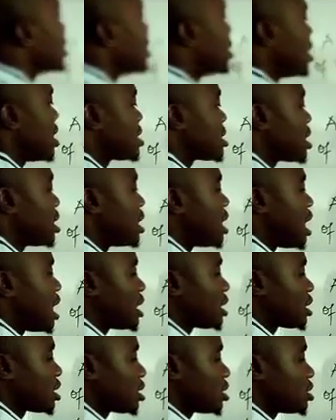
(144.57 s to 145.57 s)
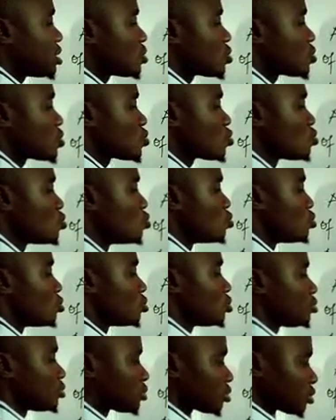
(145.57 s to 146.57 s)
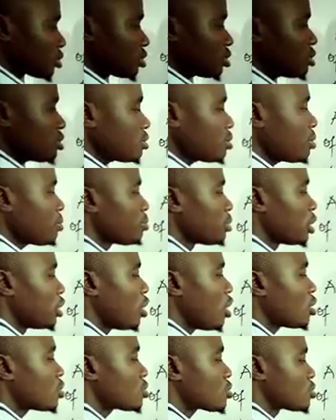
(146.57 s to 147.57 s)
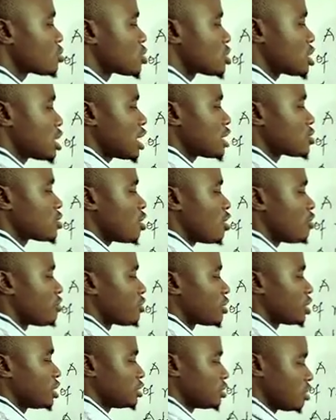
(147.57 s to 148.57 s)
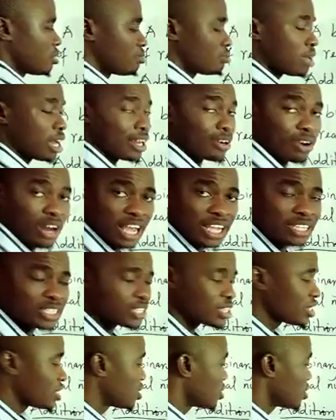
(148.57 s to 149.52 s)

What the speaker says: Let's say like 2 belongs to set of real number, right?